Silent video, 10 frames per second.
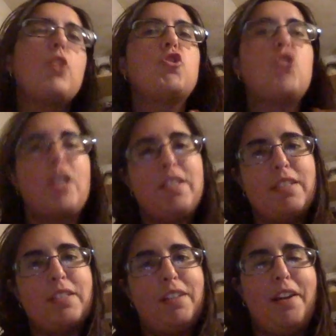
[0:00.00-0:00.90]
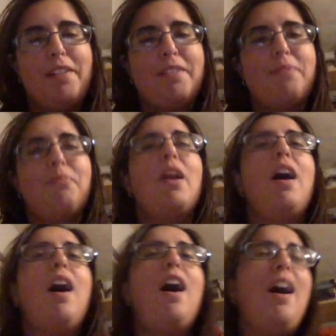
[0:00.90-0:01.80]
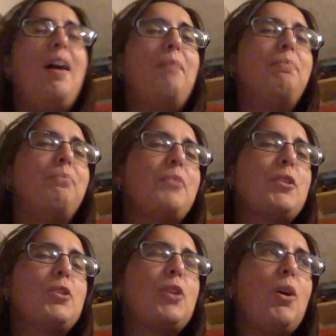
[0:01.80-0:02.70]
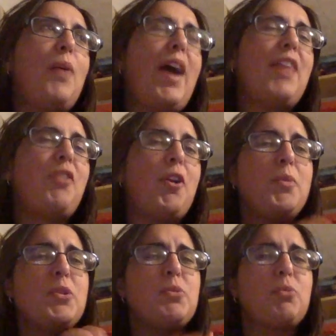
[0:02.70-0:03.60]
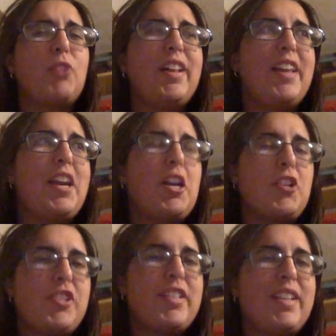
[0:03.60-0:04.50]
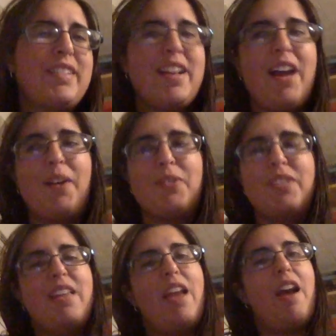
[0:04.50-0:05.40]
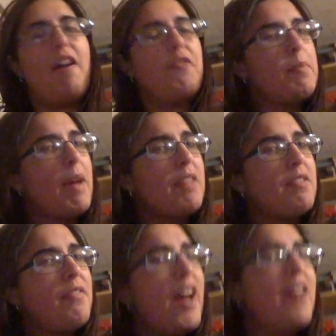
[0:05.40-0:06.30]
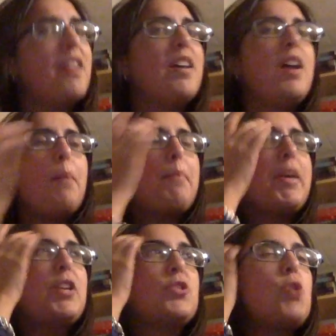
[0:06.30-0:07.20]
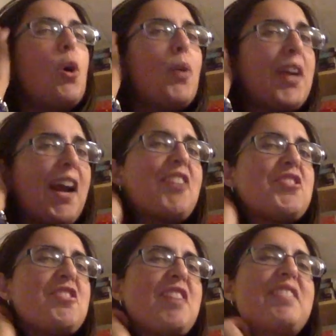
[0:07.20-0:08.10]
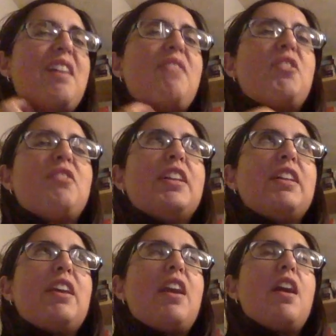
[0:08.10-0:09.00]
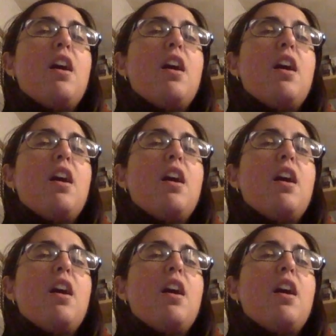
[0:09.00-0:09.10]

Jason died. So I thought it was really interesting to now see the aftermath of that because no character has ever really